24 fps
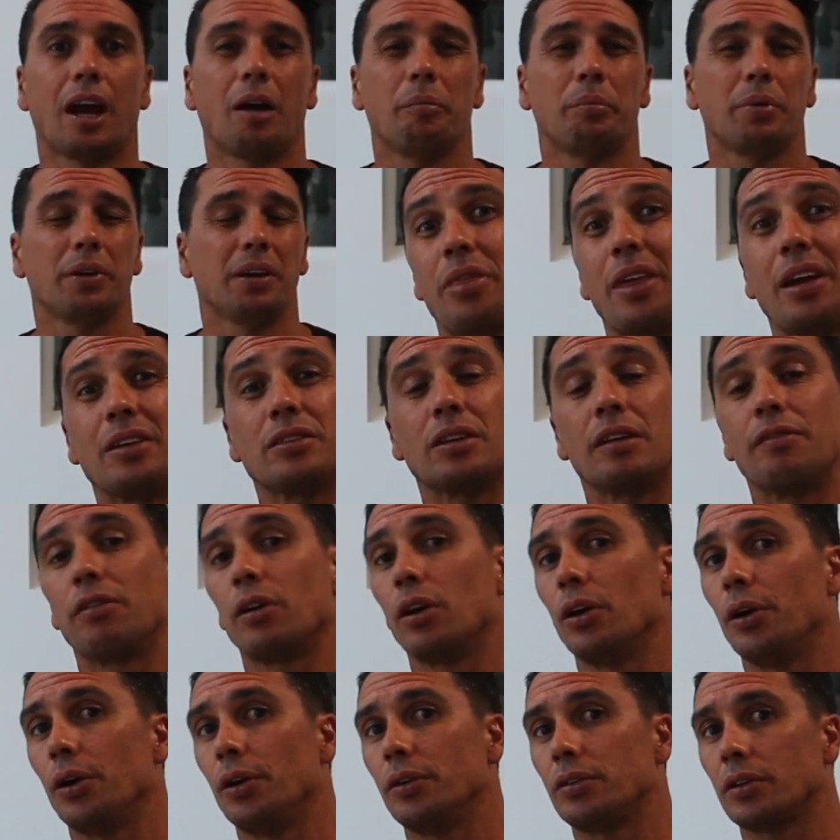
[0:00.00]
up things I've
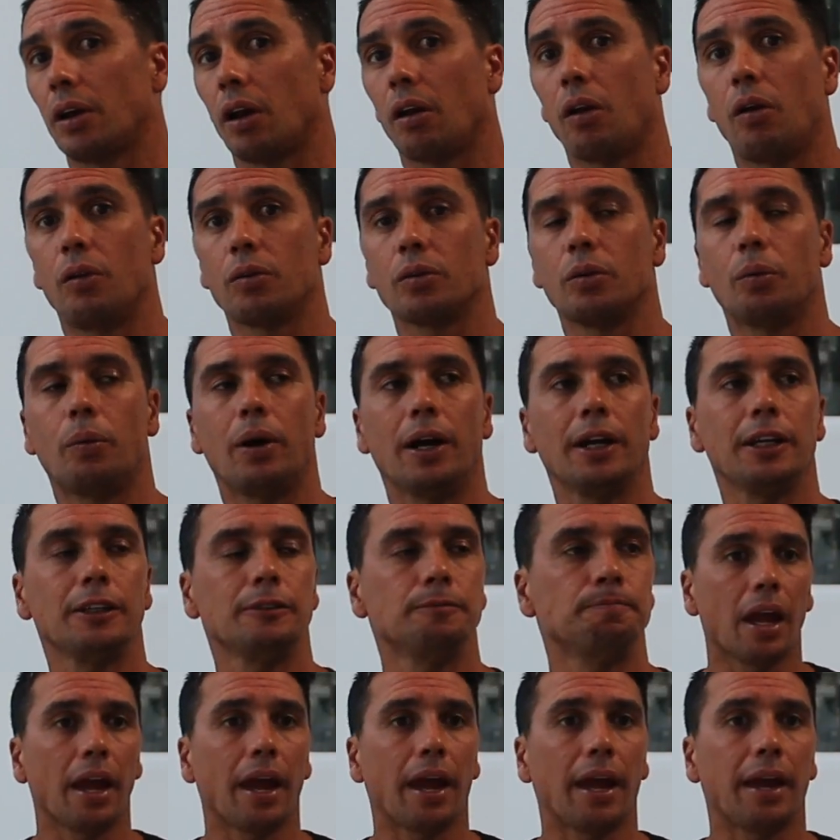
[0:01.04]
learned along the
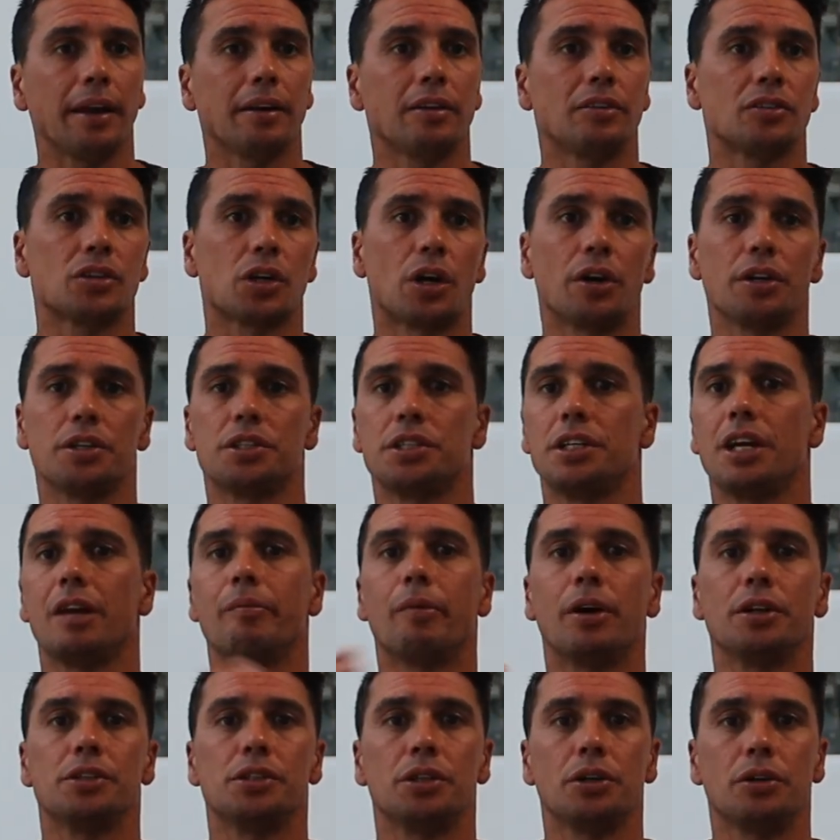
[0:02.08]
way and try and share
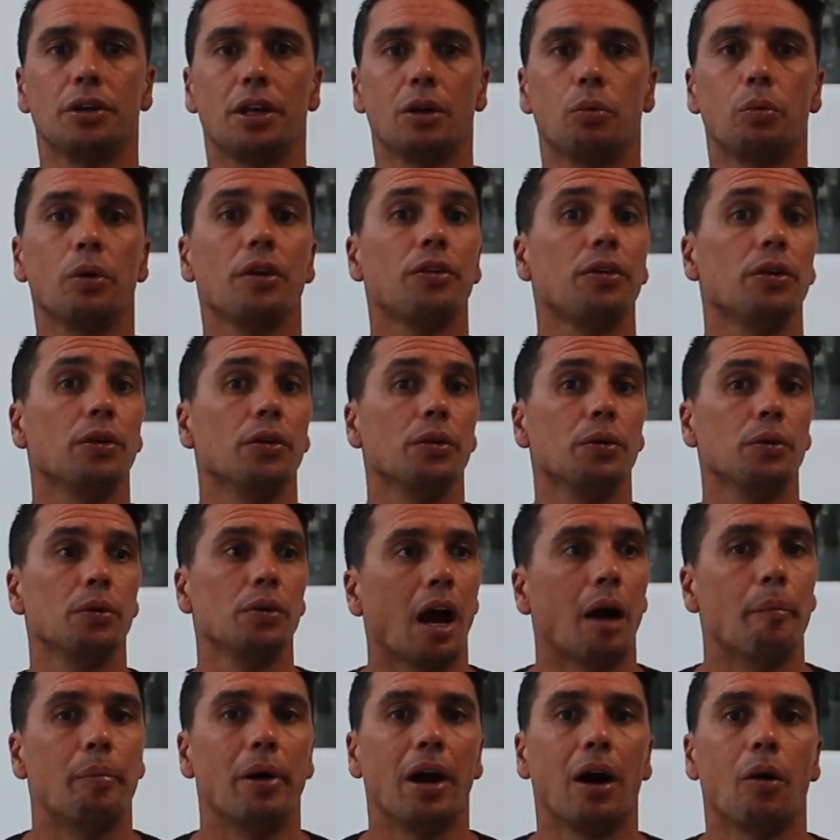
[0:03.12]
my journey with you
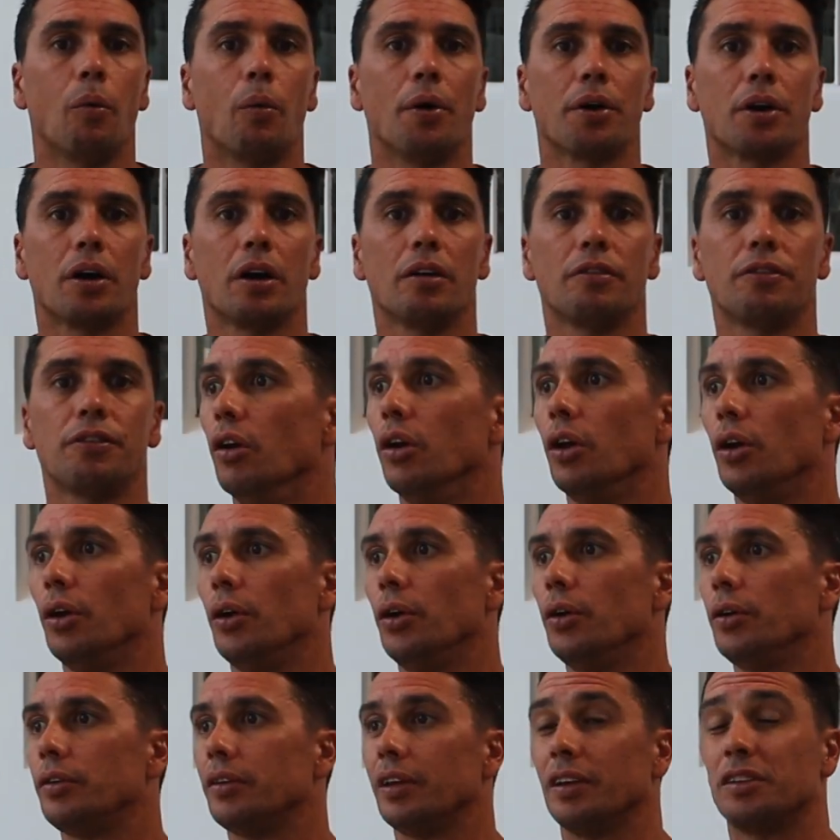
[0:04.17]
about what I've
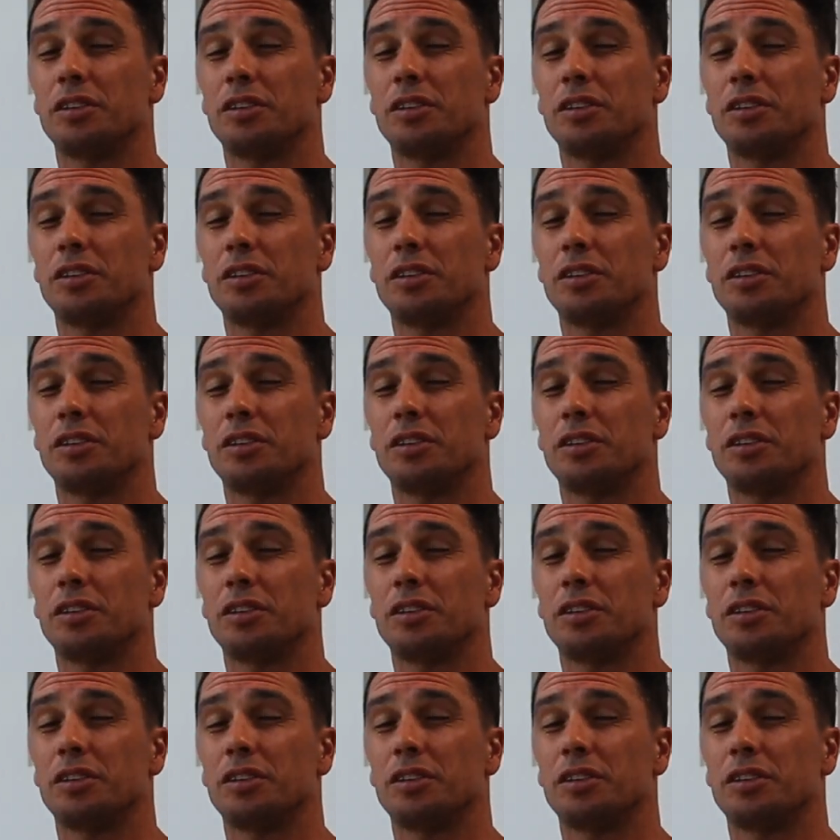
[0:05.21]
learned,